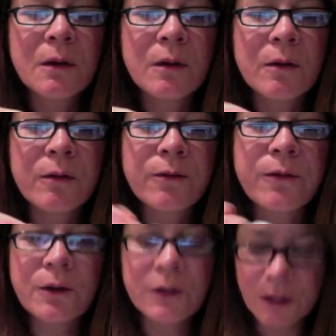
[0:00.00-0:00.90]
The
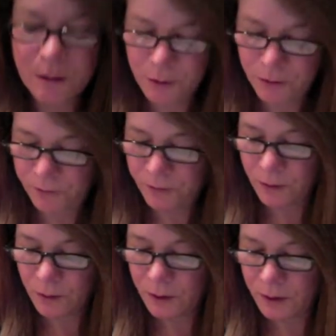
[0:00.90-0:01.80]
first time you
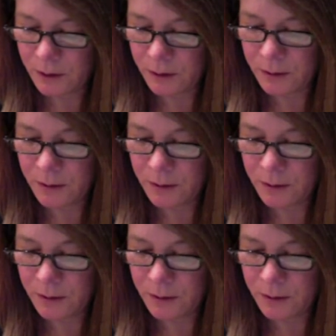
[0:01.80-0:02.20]
fill one,